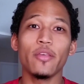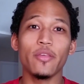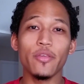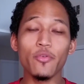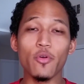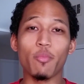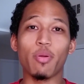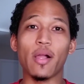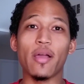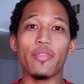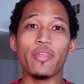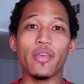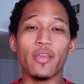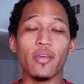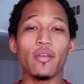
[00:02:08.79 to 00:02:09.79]
you were probably
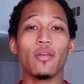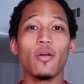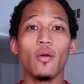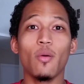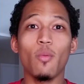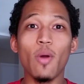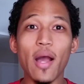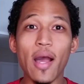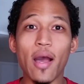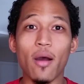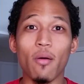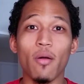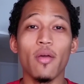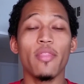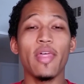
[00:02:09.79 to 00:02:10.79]
thinking,
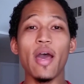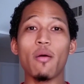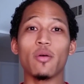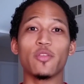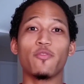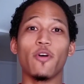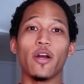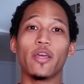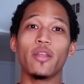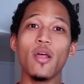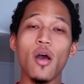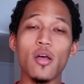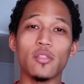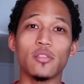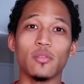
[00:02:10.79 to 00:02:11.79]
wow, that was fucking
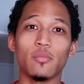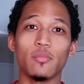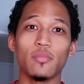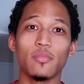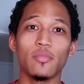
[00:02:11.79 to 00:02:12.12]
awesome.